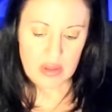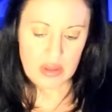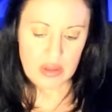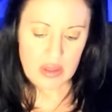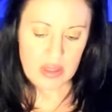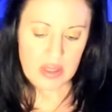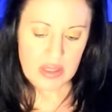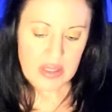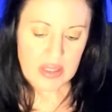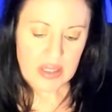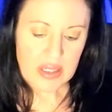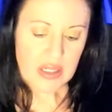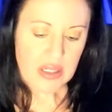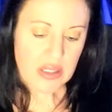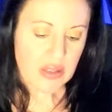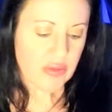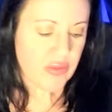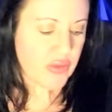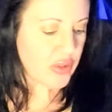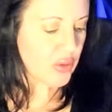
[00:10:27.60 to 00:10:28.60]
a Six
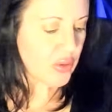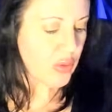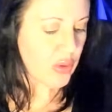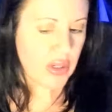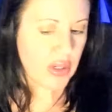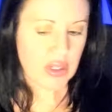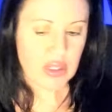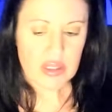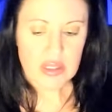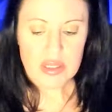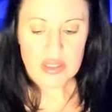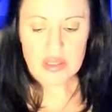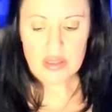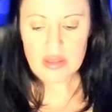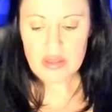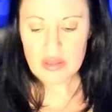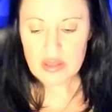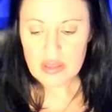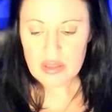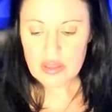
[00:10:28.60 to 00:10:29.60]
of Swords.
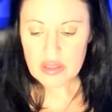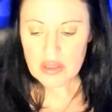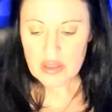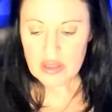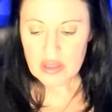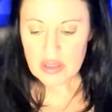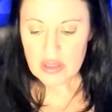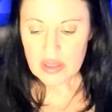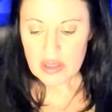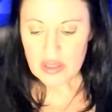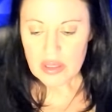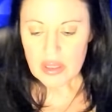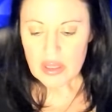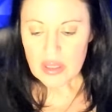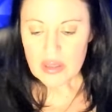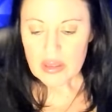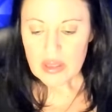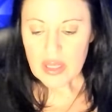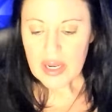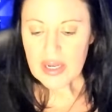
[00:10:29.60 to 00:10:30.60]

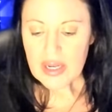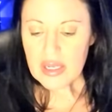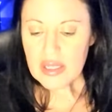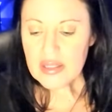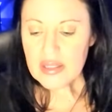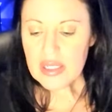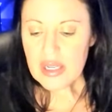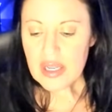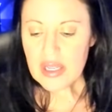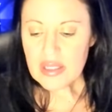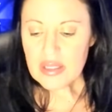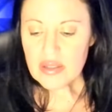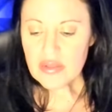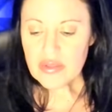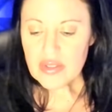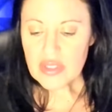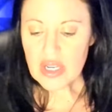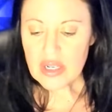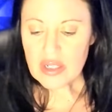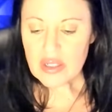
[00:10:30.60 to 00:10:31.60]
Light at the end of
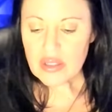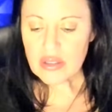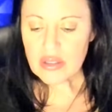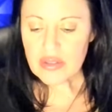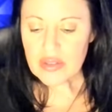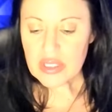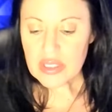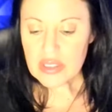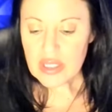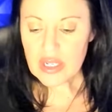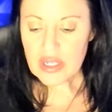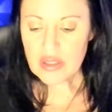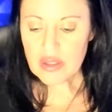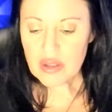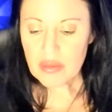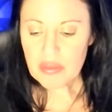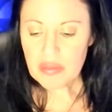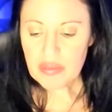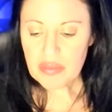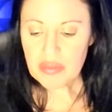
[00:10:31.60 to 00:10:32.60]
tunnel, the
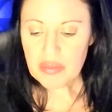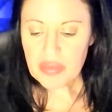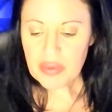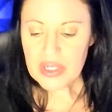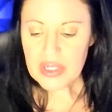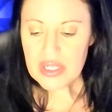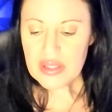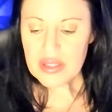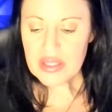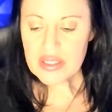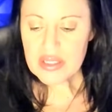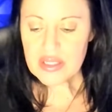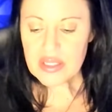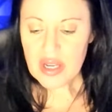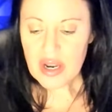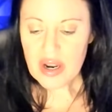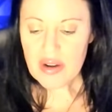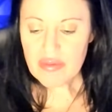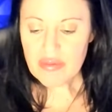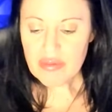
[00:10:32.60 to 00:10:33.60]
tunnel. Breathe a
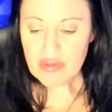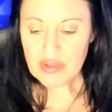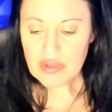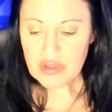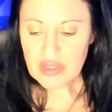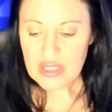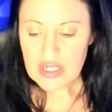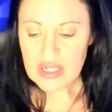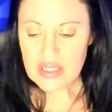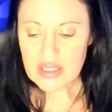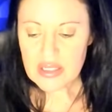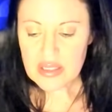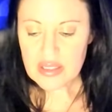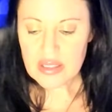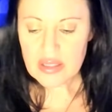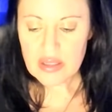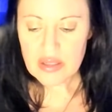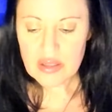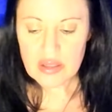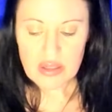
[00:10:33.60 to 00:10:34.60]
sigh of release.
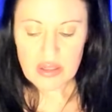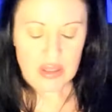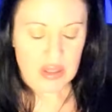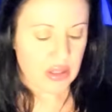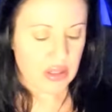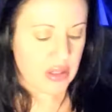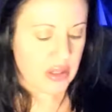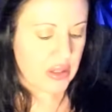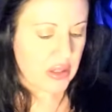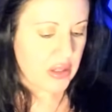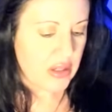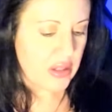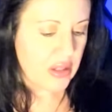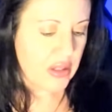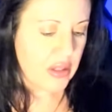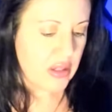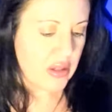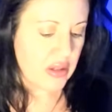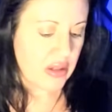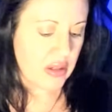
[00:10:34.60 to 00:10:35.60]

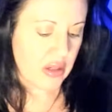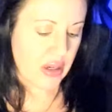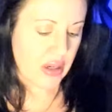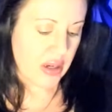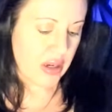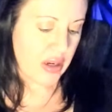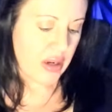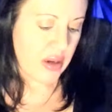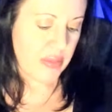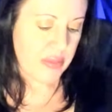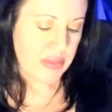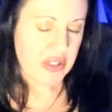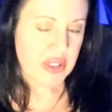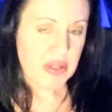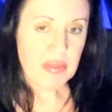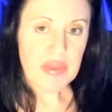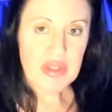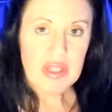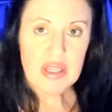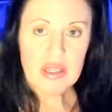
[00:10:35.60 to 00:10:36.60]
Um,
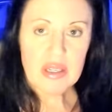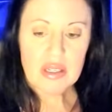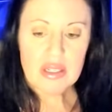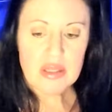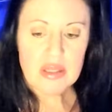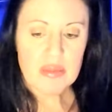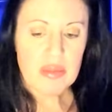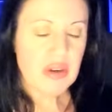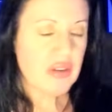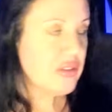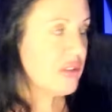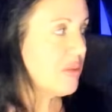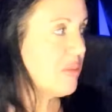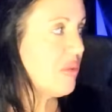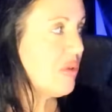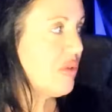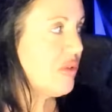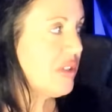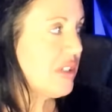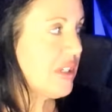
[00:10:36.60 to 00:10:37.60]
something is about
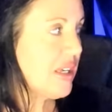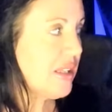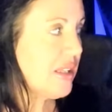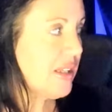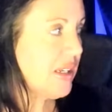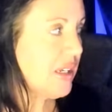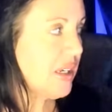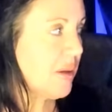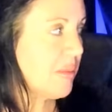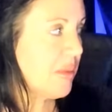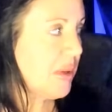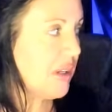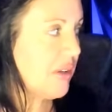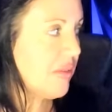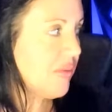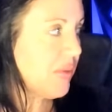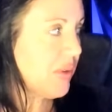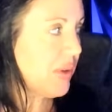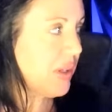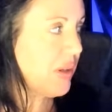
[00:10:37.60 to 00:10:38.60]
smooth sailing coming in
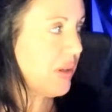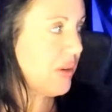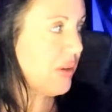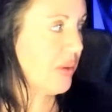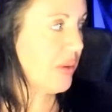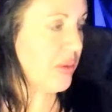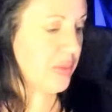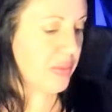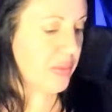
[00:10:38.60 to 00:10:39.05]
for you.